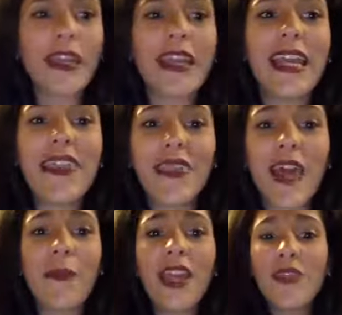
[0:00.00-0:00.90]
in
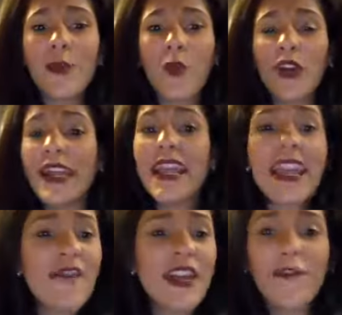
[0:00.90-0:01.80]
them in the morning,
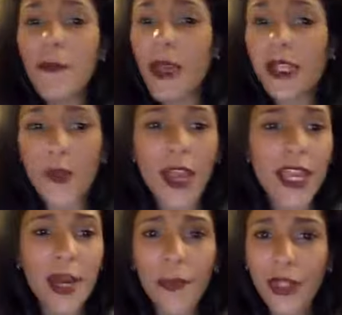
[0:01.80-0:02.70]
even if it means
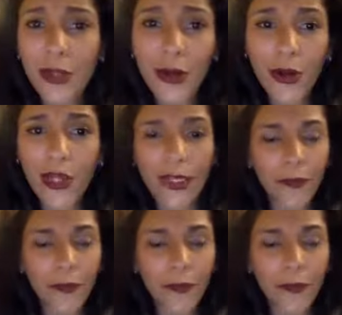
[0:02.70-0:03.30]
waking up a little early.